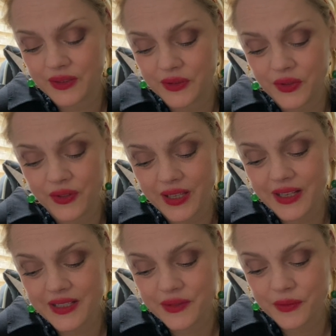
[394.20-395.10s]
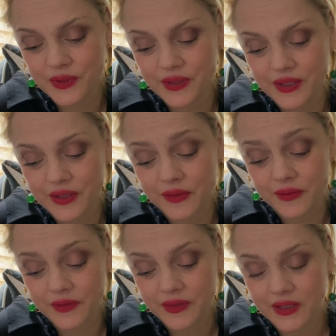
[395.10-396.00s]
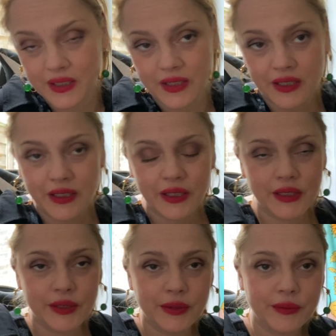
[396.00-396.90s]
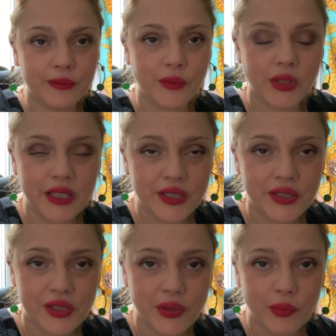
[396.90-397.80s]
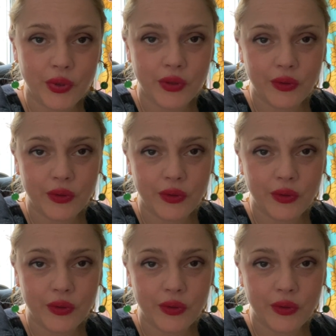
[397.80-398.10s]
and not getting into another relationship